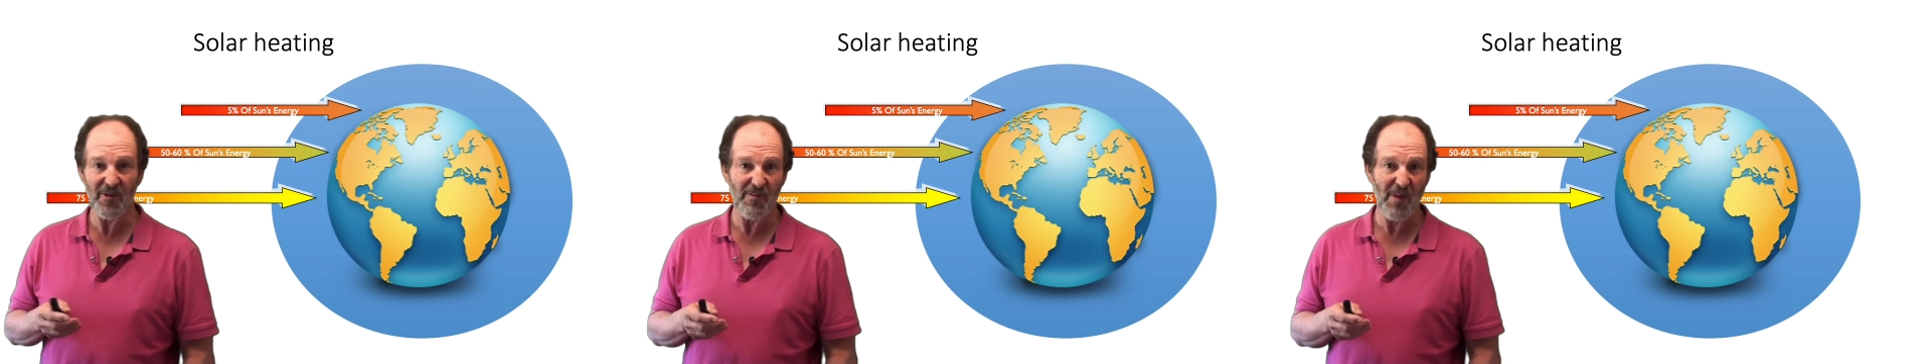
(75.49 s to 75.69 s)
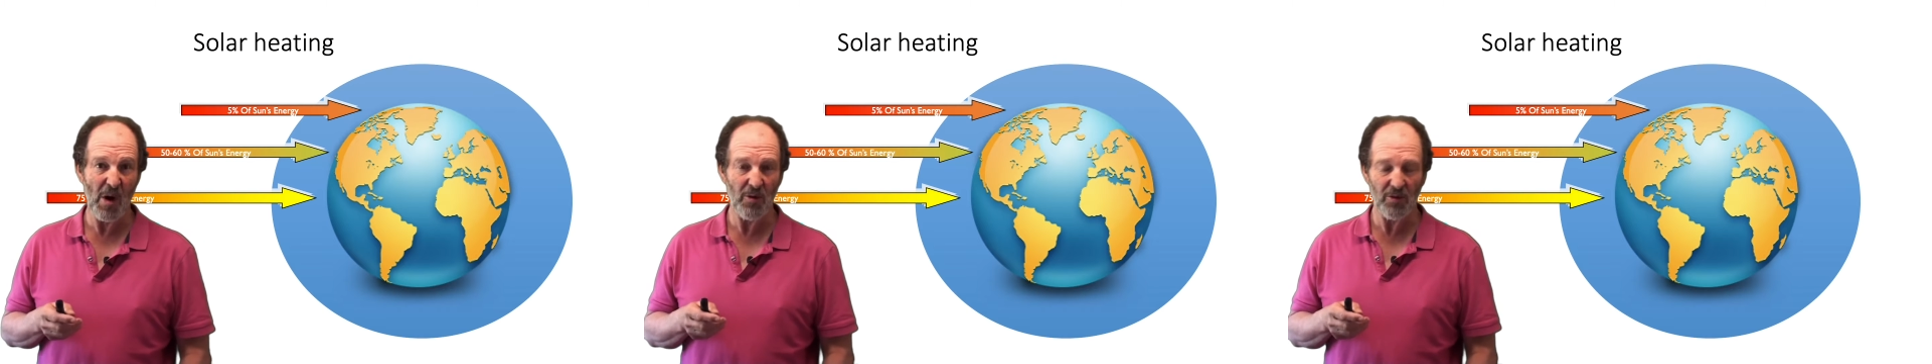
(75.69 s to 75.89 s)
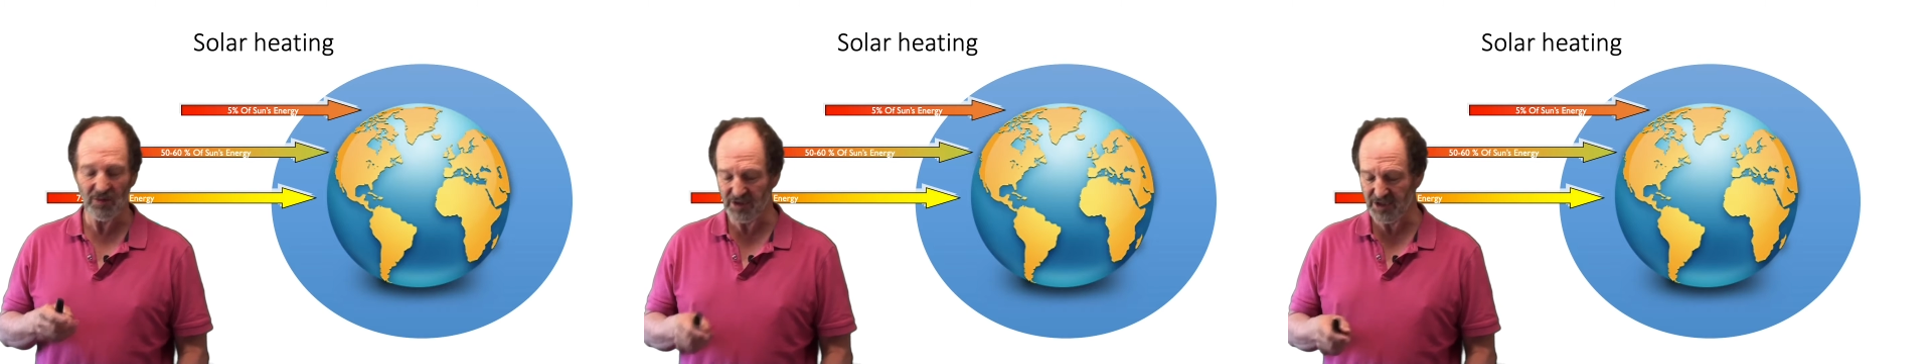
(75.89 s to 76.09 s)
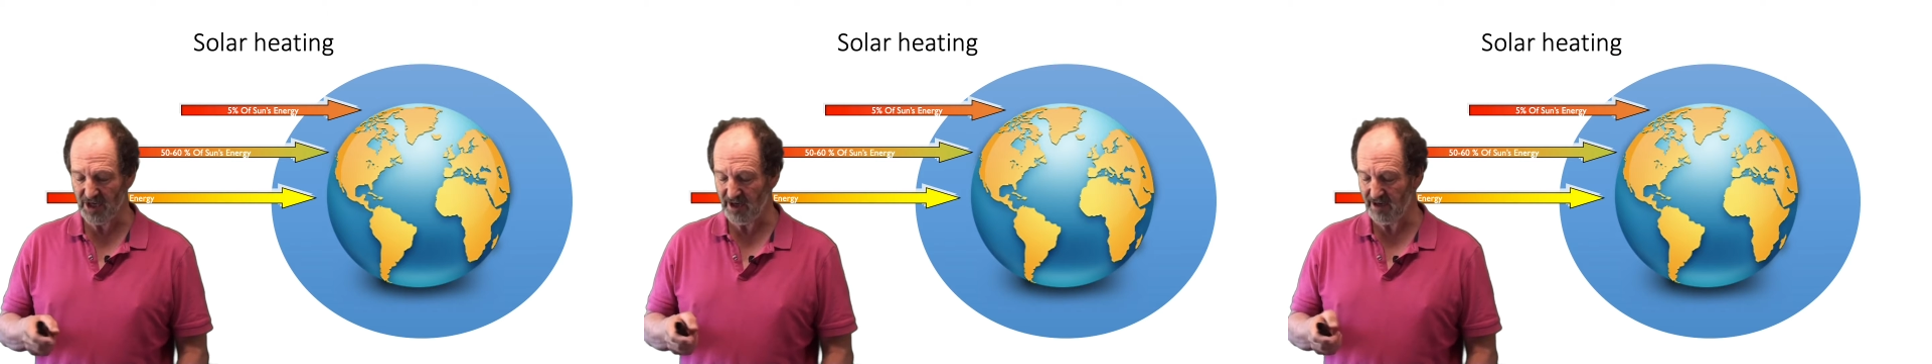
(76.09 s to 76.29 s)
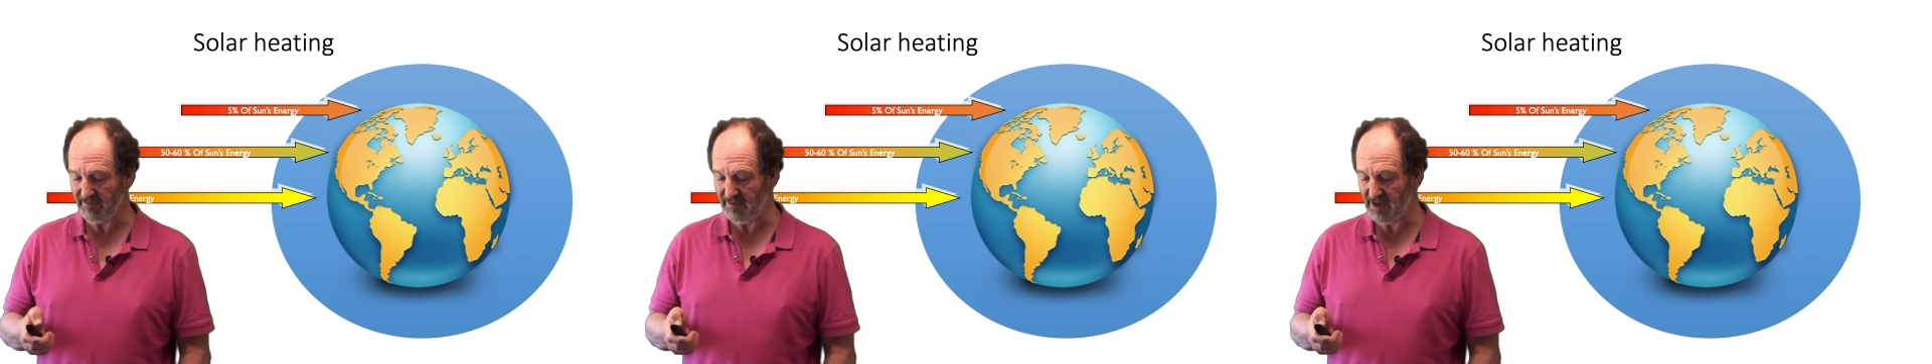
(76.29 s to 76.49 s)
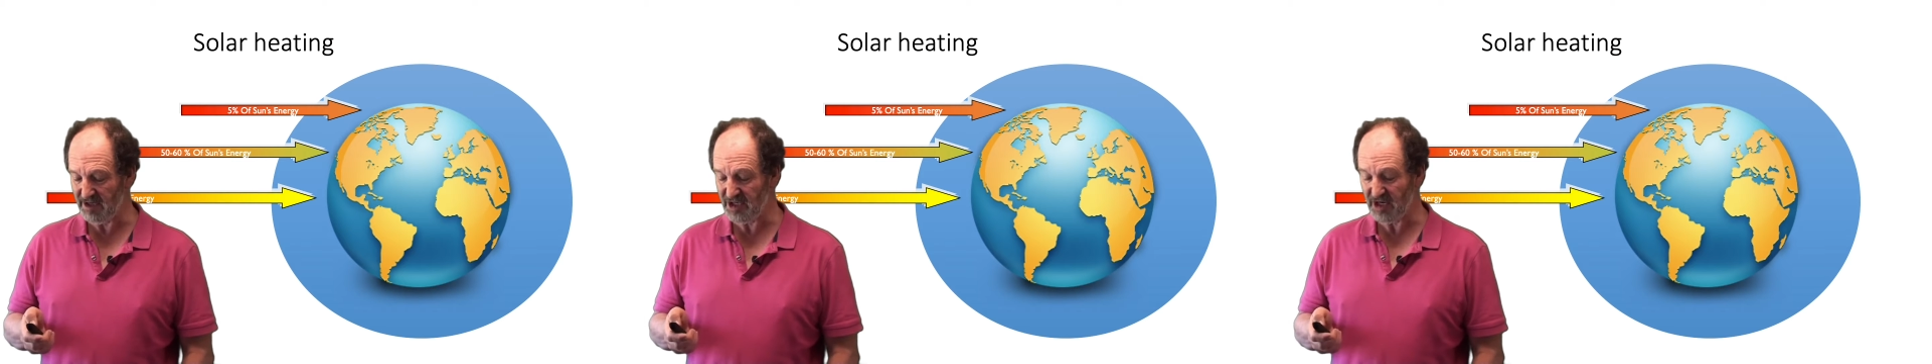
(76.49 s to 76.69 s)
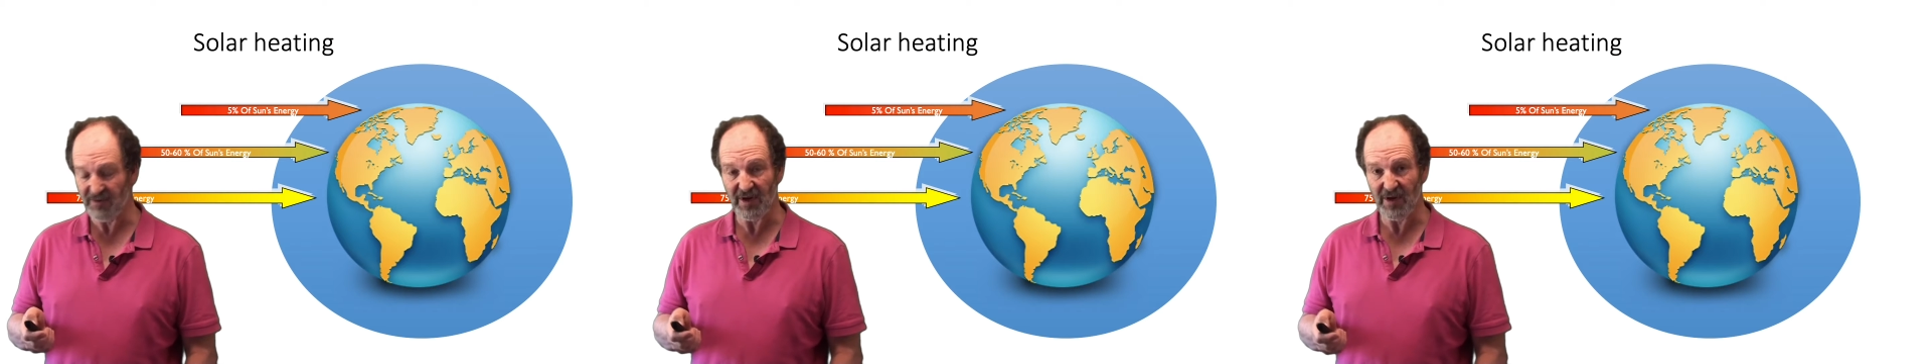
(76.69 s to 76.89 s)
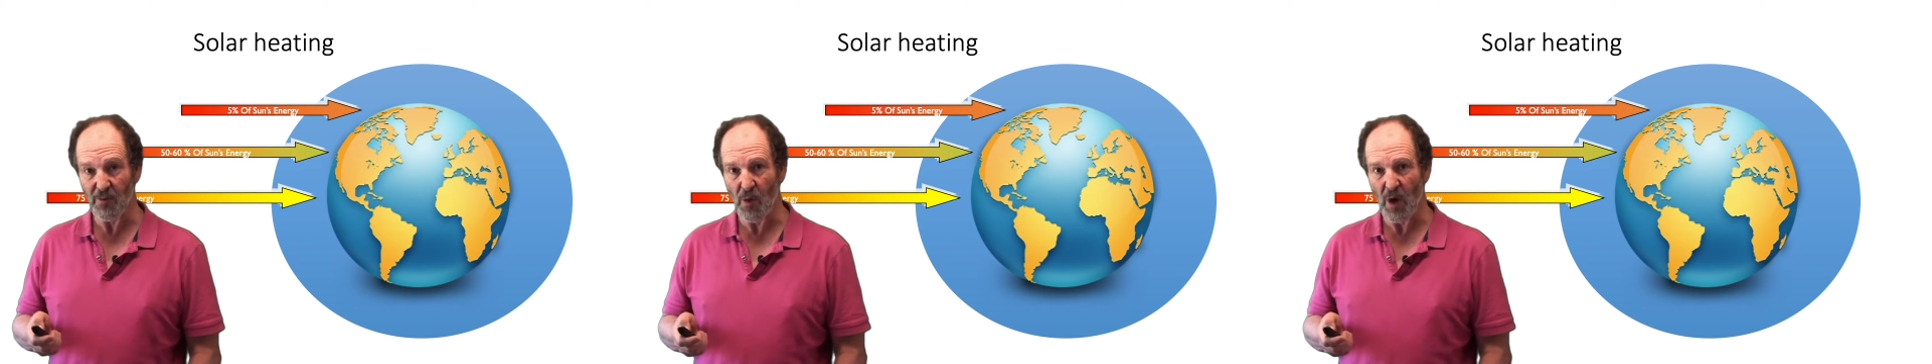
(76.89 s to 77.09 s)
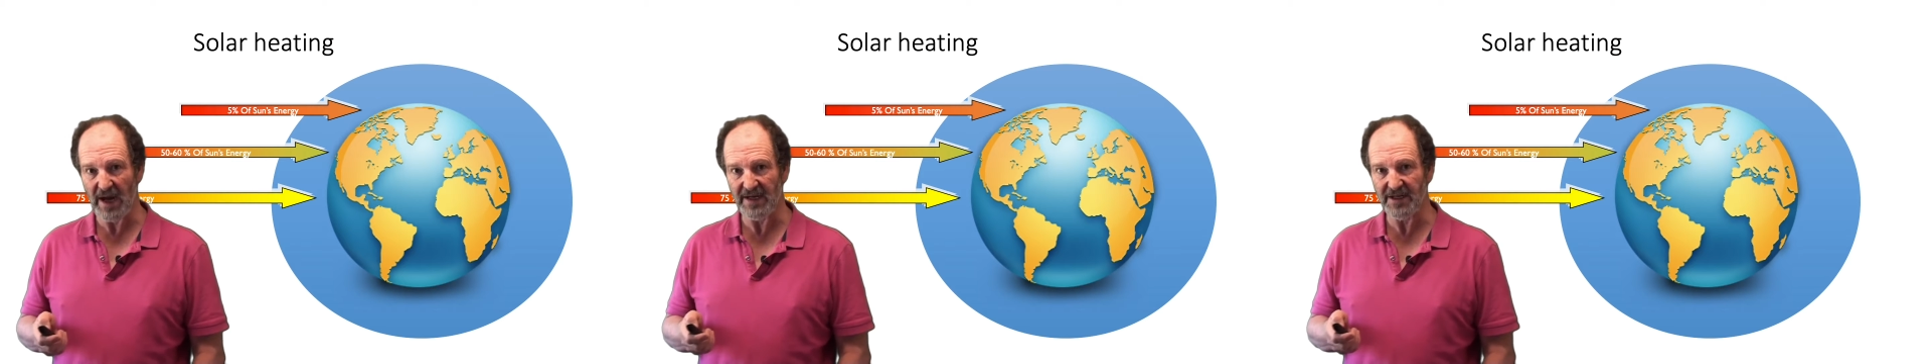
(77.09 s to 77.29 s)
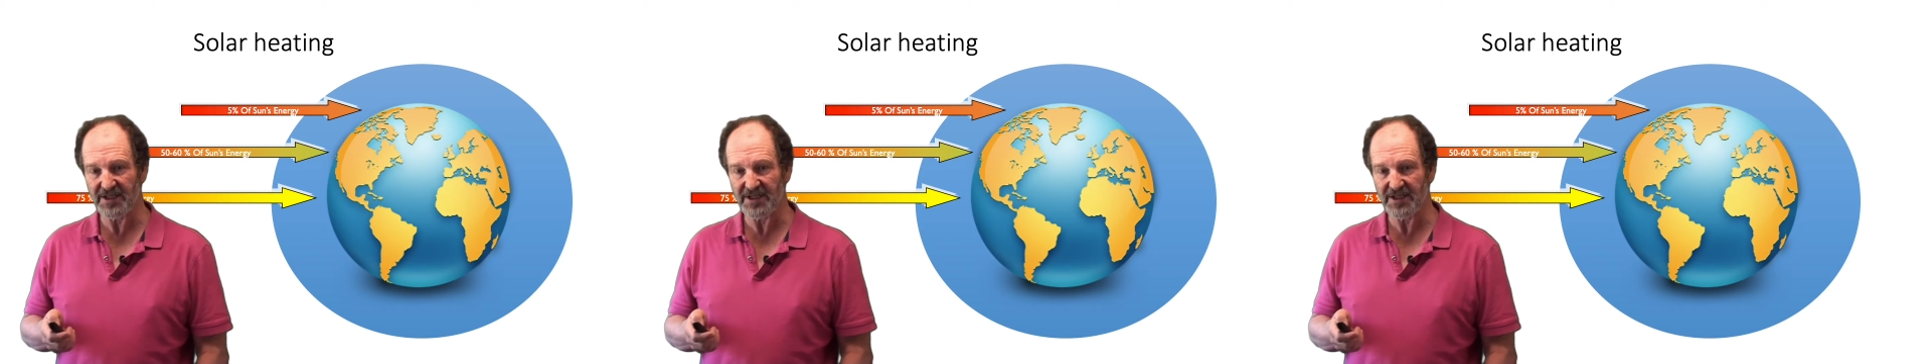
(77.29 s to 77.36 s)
poles are generally white,